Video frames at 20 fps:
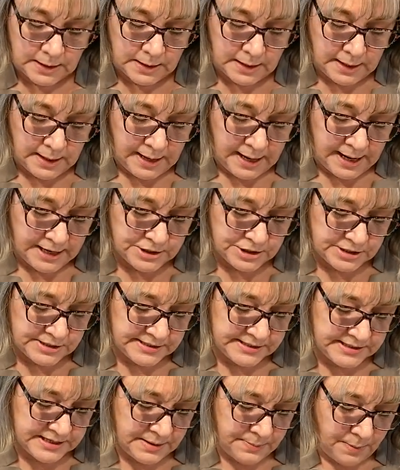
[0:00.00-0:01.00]
I just
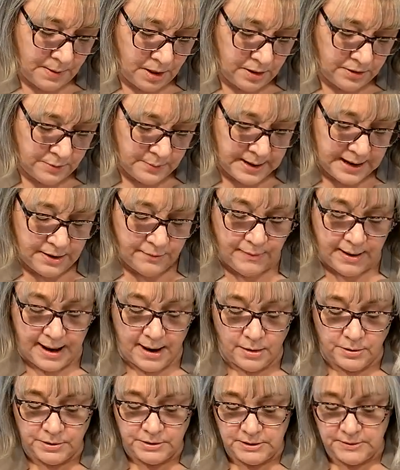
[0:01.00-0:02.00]
snip all the way around.
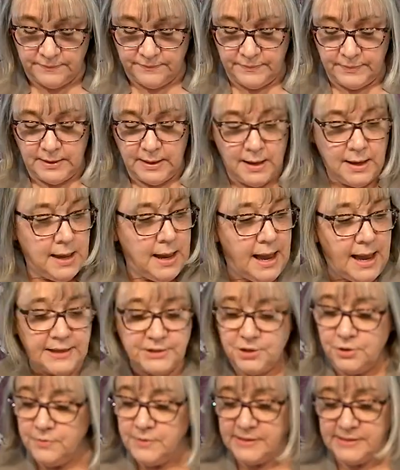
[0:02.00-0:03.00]
I do the
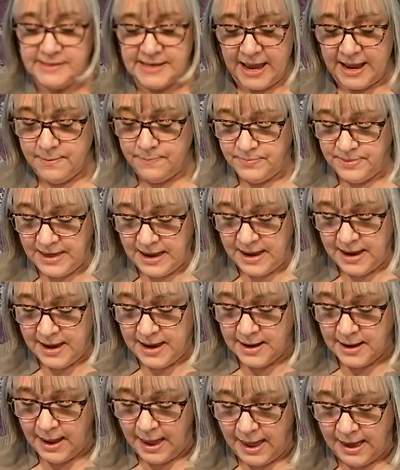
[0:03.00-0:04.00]
same thing.
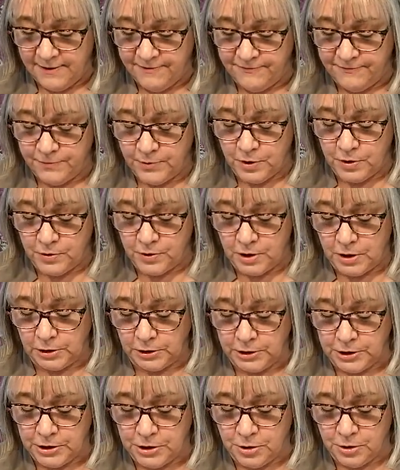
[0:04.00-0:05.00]
I
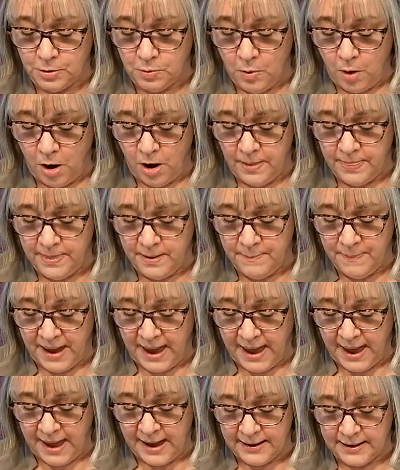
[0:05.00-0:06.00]
glue on the
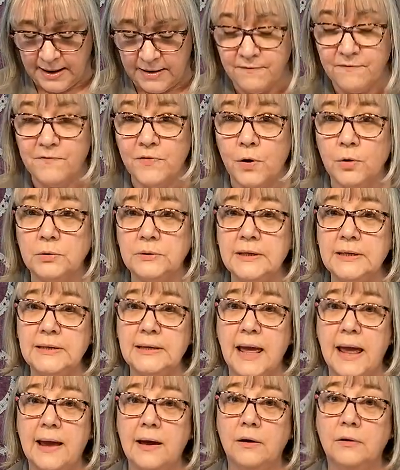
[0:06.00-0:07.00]
back and fold it
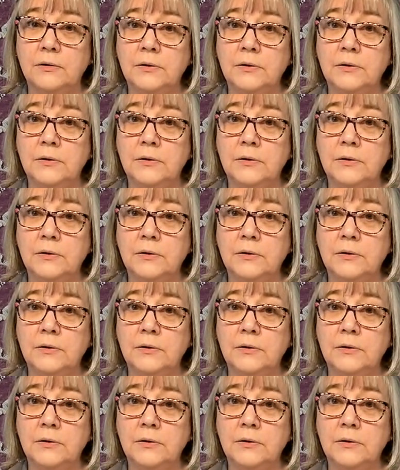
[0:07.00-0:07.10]
down.